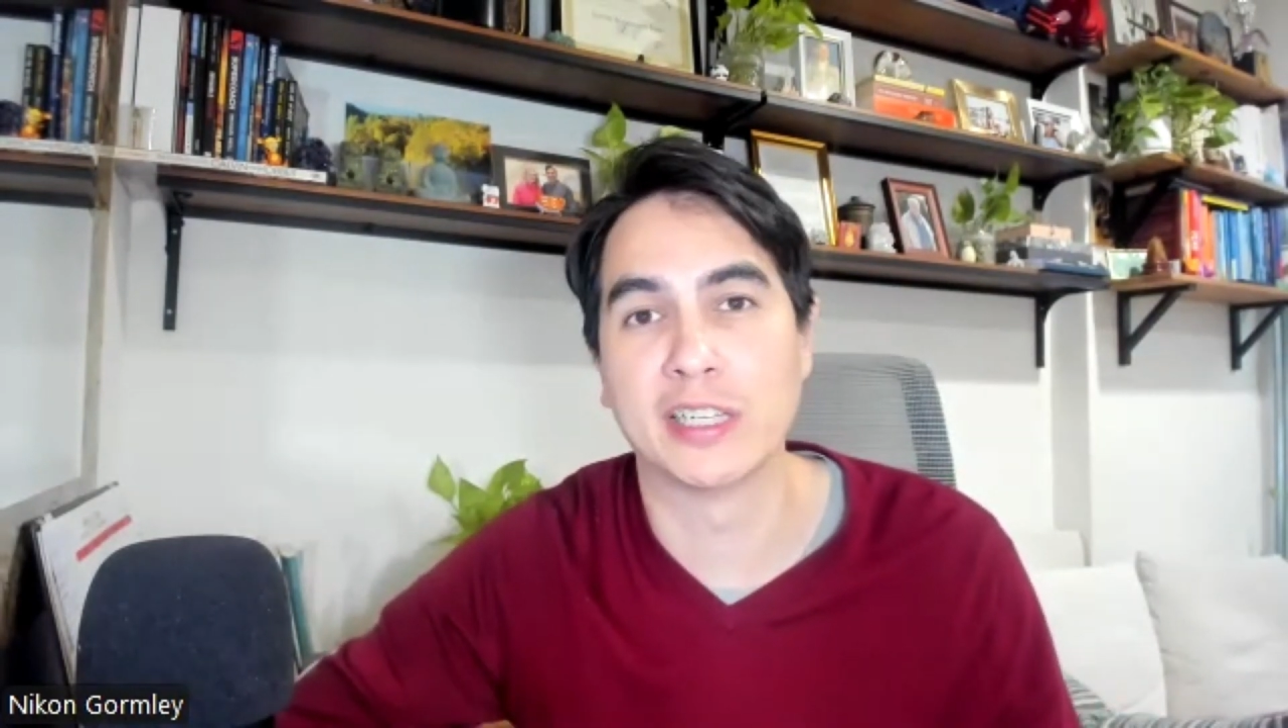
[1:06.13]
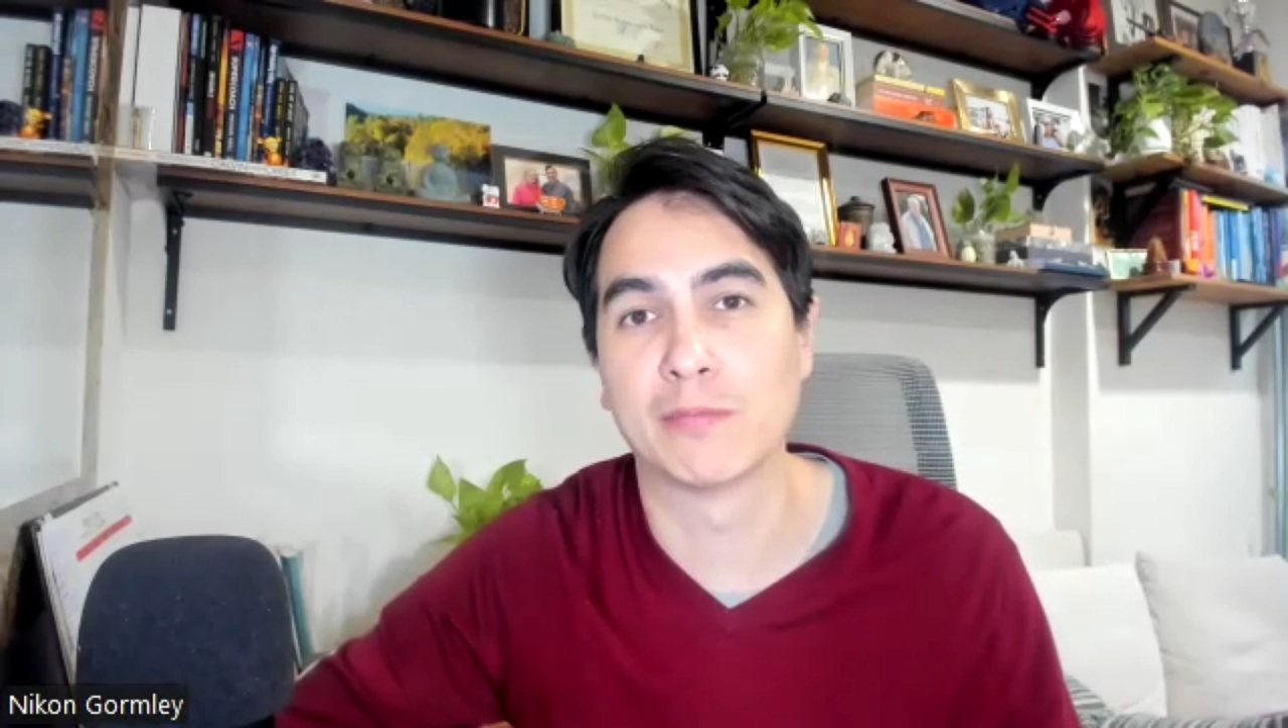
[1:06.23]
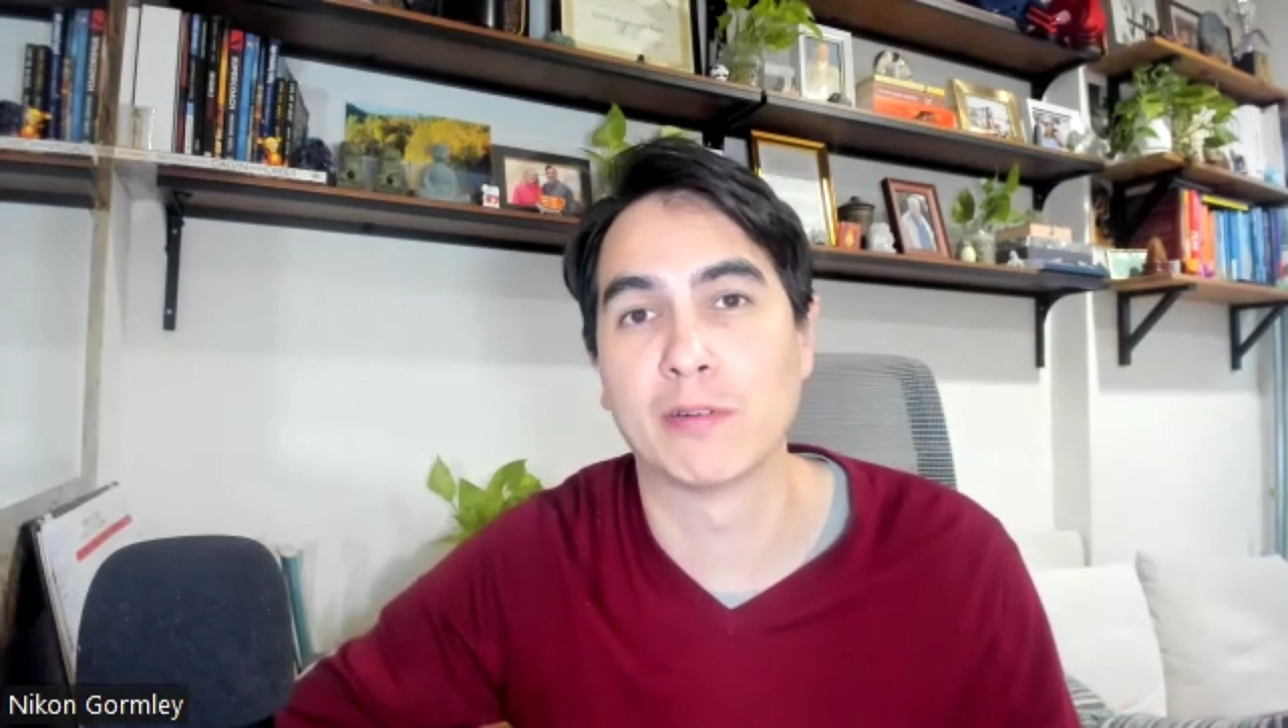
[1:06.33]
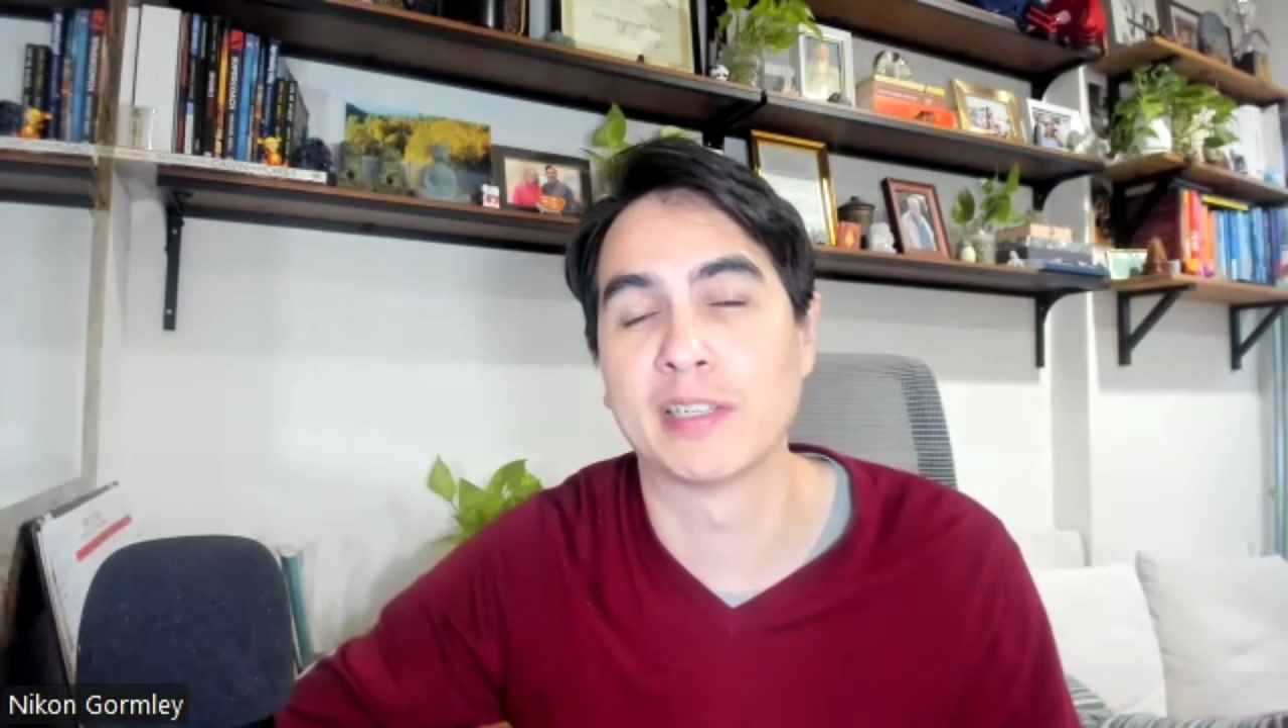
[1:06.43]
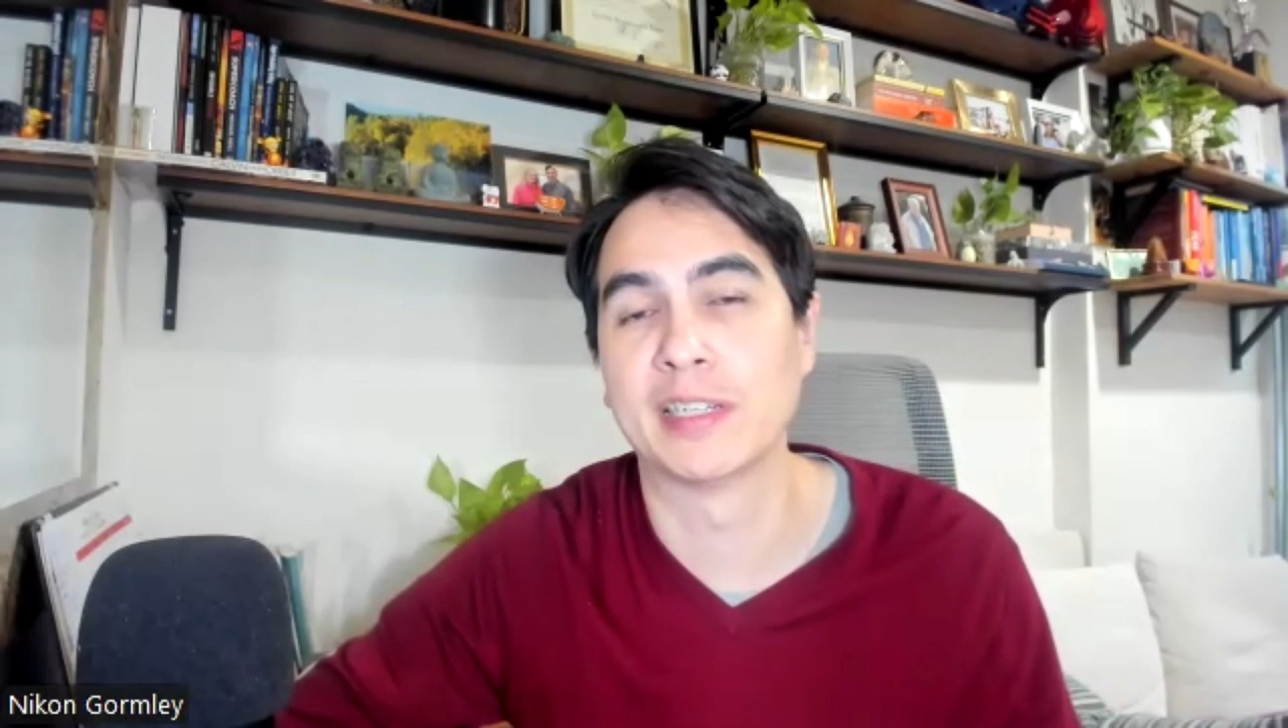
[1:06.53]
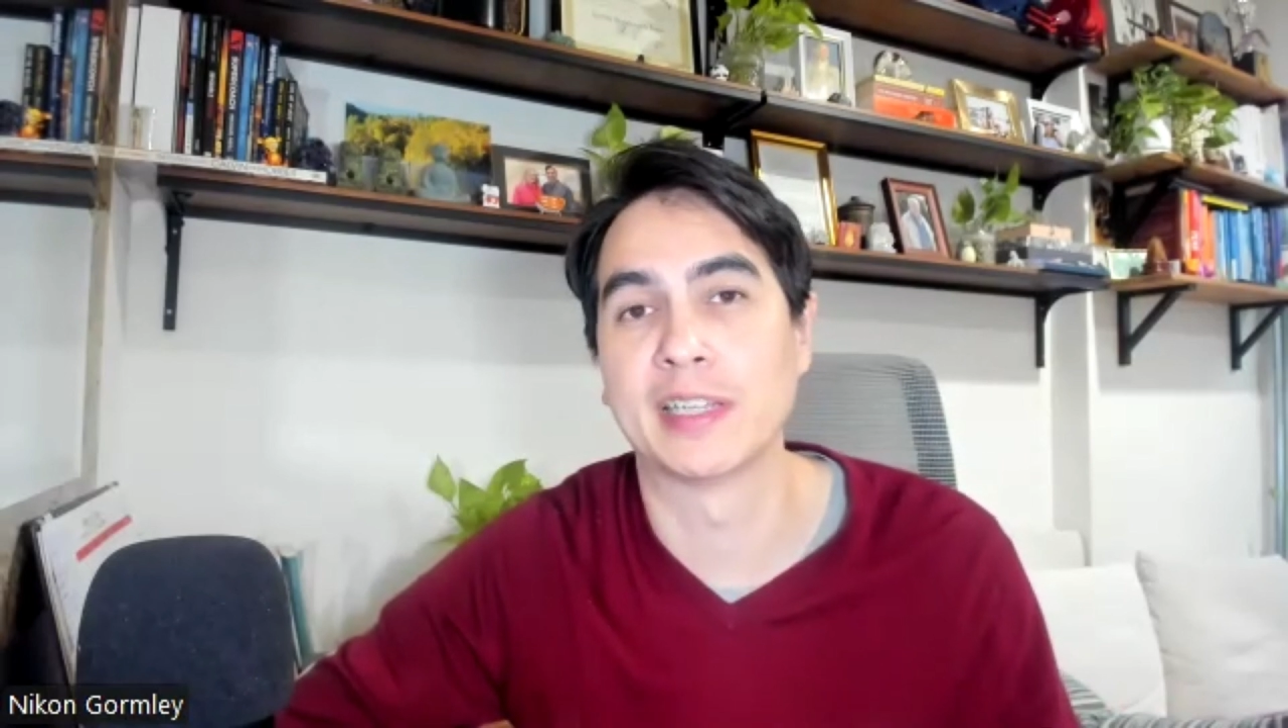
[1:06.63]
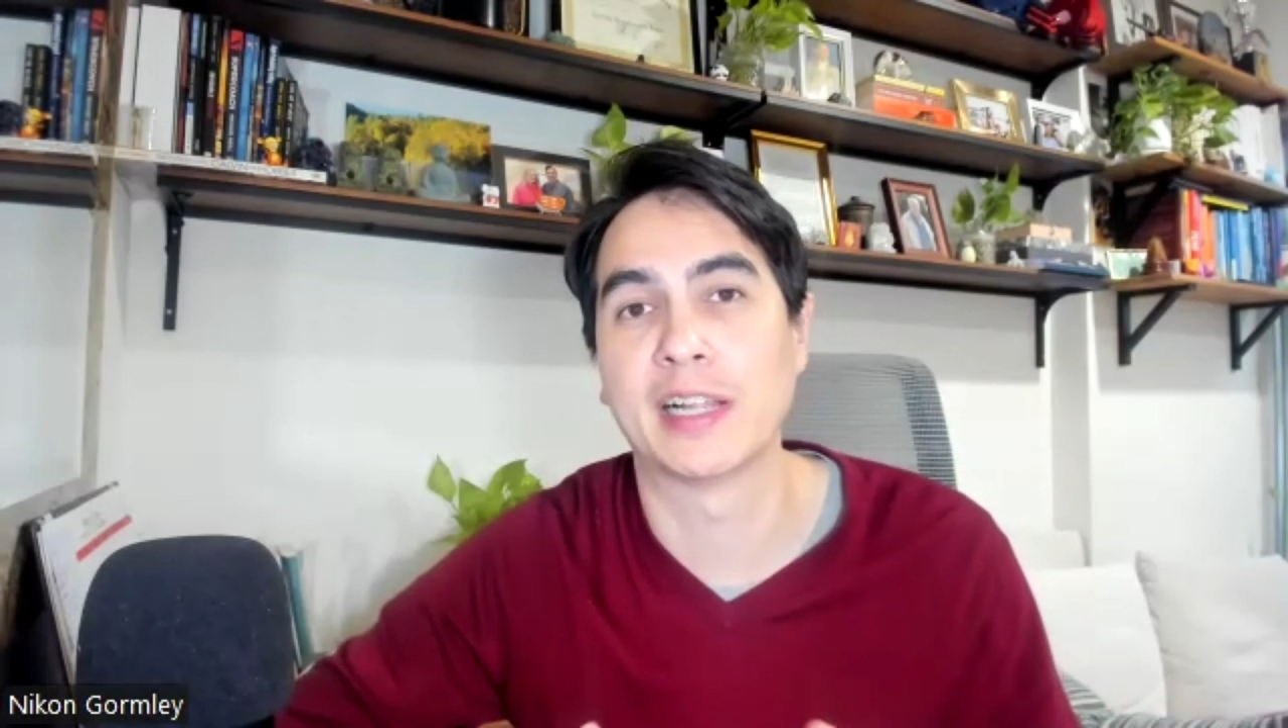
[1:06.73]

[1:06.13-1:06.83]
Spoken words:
this person's